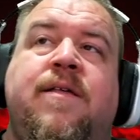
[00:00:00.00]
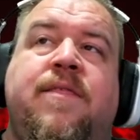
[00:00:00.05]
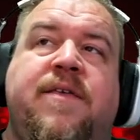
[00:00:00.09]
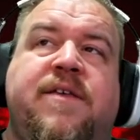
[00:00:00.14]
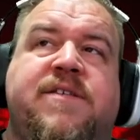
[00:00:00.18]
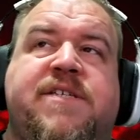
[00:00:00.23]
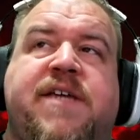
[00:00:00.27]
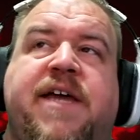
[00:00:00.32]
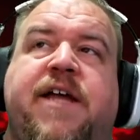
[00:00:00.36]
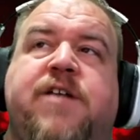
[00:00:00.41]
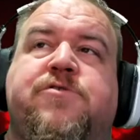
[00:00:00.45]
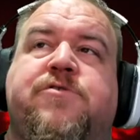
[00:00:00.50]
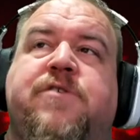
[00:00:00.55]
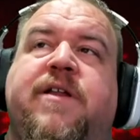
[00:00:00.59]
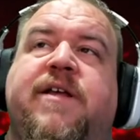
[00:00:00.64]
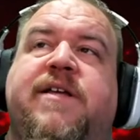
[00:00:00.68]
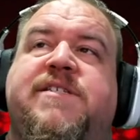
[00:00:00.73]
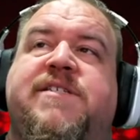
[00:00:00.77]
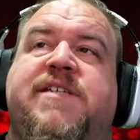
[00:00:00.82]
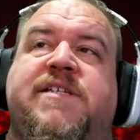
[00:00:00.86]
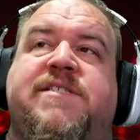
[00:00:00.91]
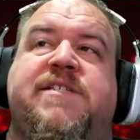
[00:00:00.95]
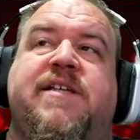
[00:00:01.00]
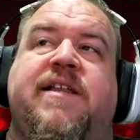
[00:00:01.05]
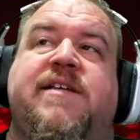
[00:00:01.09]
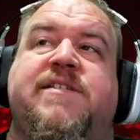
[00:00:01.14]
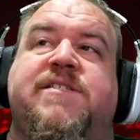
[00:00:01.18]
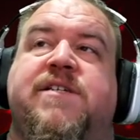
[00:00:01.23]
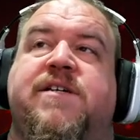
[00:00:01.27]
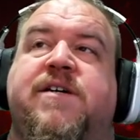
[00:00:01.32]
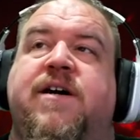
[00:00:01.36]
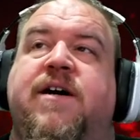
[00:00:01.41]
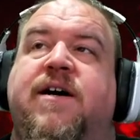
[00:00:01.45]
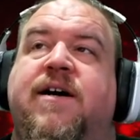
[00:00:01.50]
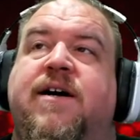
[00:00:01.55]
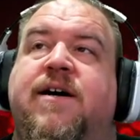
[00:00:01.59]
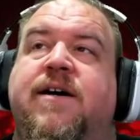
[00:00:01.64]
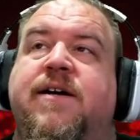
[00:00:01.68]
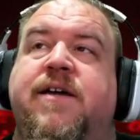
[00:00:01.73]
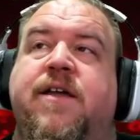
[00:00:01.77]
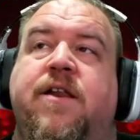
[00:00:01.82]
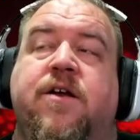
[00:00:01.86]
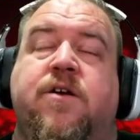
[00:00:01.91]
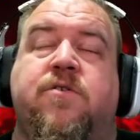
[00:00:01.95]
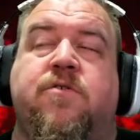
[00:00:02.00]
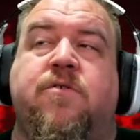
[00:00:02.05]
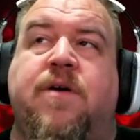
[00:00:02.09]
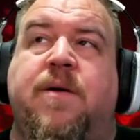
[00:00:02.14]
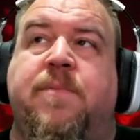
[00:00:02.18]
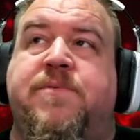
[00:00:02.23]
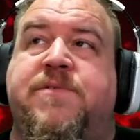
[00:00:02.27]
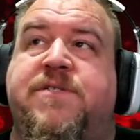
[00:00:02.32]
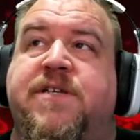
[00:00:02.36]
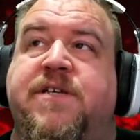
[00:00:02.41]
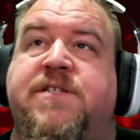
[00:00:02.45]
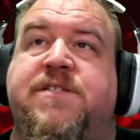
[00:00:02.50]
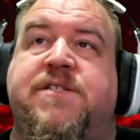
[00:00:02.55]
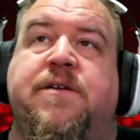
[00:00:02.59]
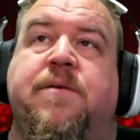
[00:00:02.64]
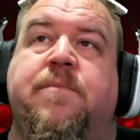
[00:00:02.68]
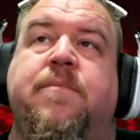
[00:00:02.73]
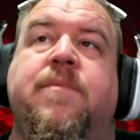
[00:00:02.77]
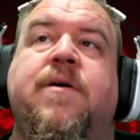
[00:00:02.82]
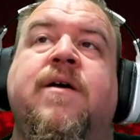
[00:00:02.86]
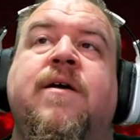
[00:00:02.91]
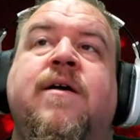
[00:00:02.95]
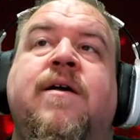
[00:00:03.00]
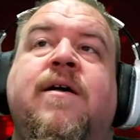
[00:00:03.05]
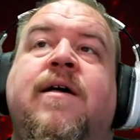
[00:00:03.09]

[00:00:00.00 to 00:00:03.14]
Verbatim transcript: This kindred existed as a cog in a corrupt system.